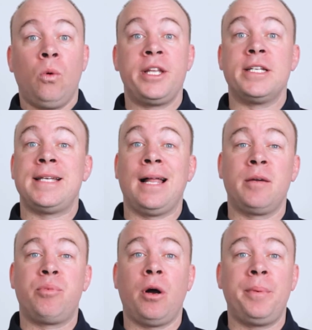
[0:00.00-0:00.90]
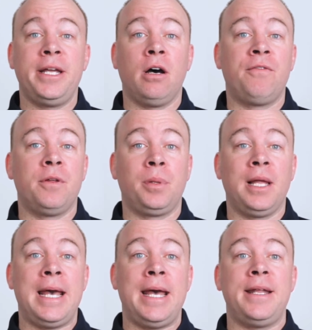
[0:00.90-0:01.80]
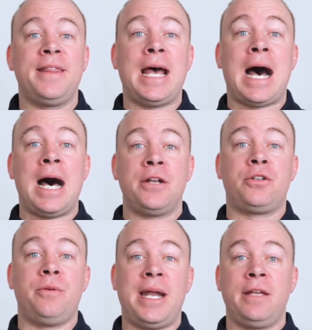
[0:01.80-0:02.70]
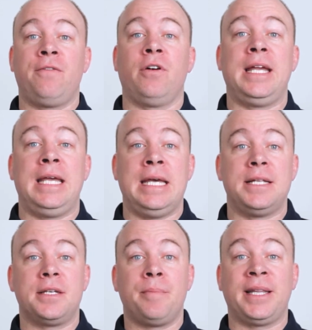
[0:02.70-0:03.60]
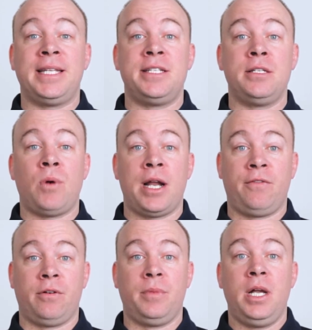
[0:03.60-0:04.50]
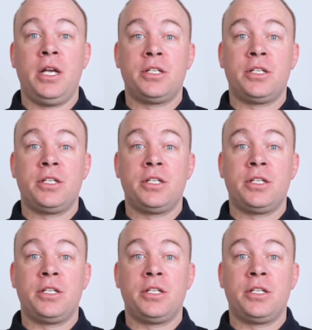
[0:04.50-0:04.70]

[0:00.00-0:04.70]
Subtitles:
When you're selling property off the plan, there aren't too many free hits, but this is one of them.